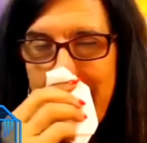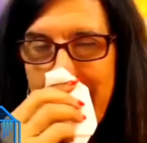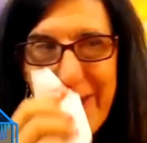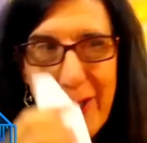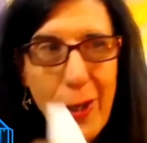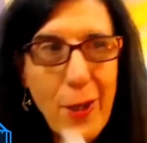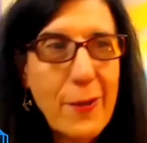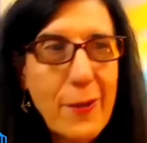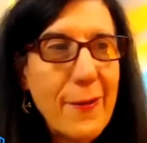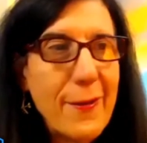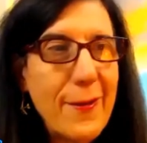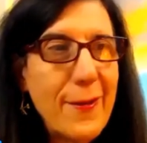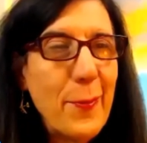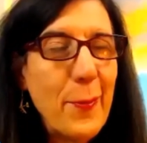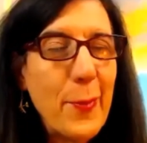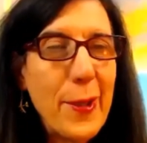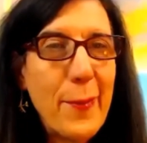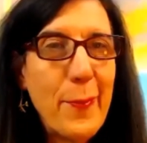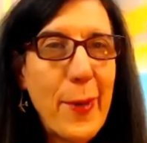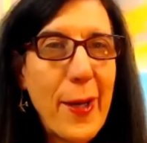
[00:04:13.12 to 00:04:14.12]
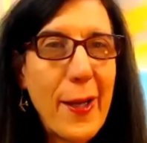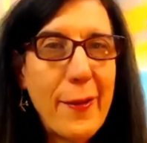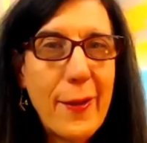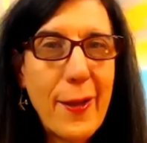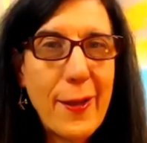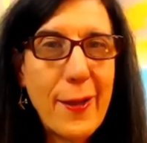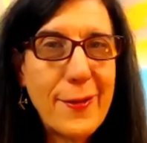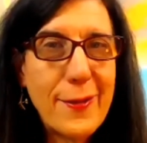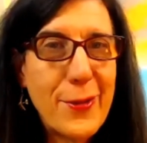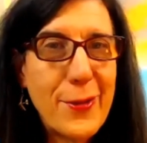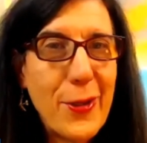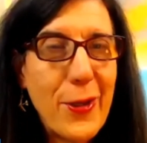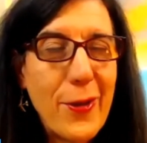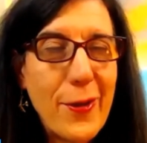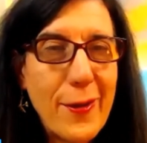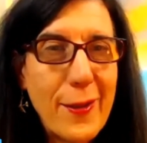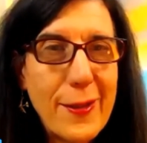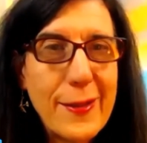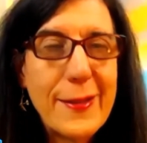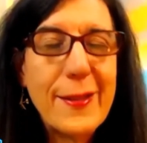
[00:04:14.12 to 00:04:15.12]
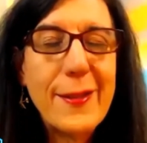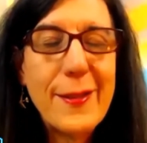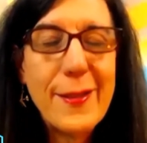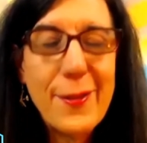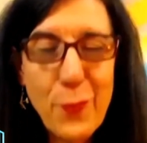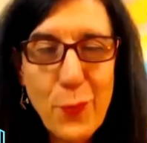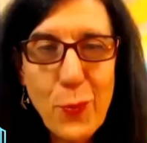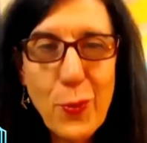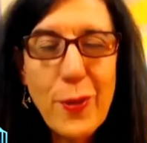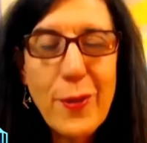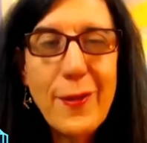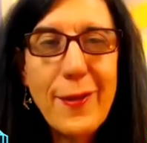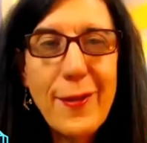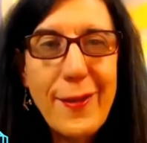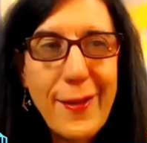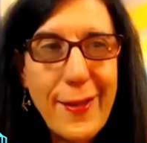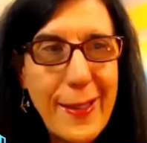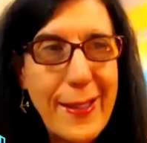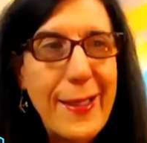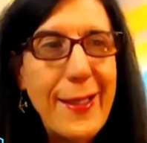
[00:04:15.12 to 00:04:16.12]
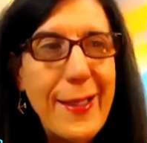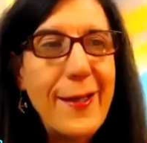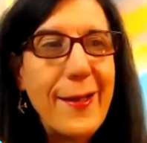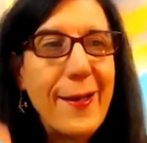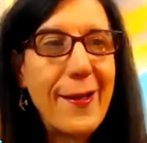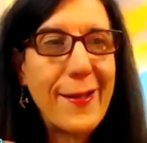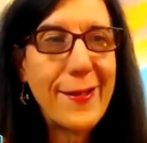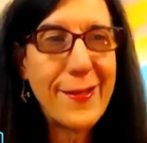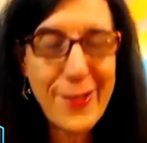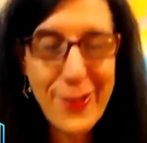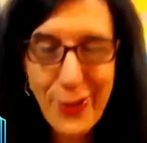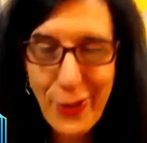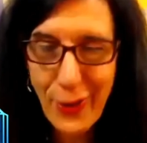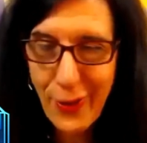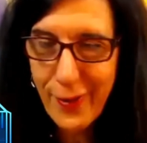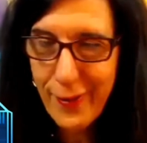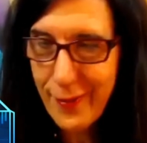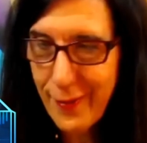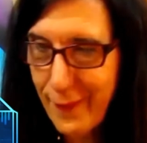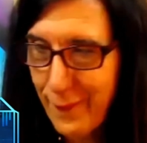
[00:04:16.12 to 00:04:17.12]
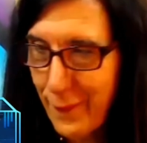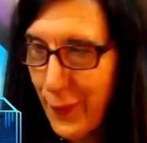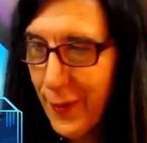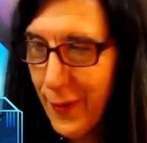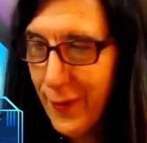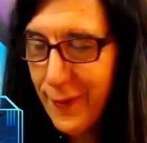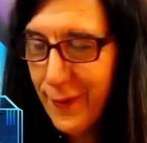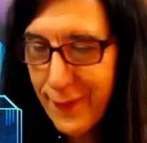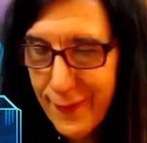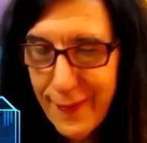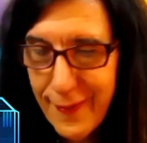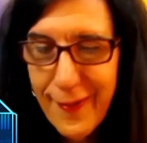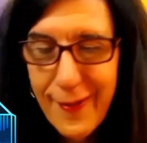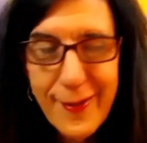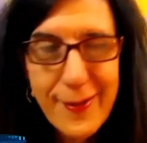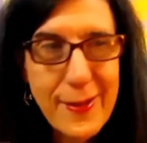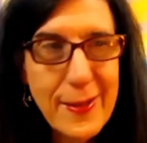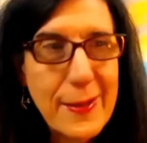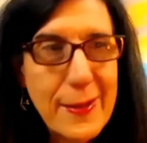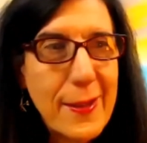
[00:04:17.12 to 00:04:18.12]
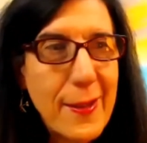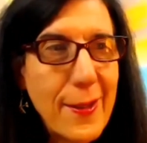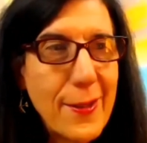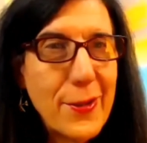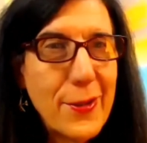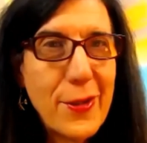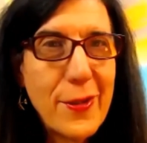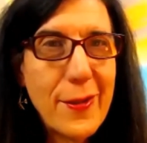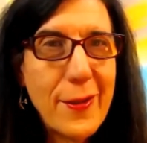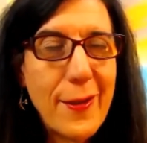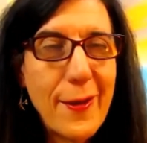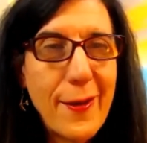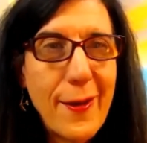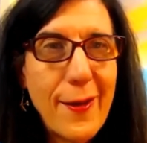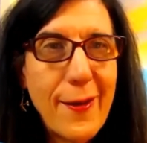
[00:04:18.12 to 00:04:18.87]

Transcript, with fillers: talk a little bit about that song because it's really key to the start of our discussion today.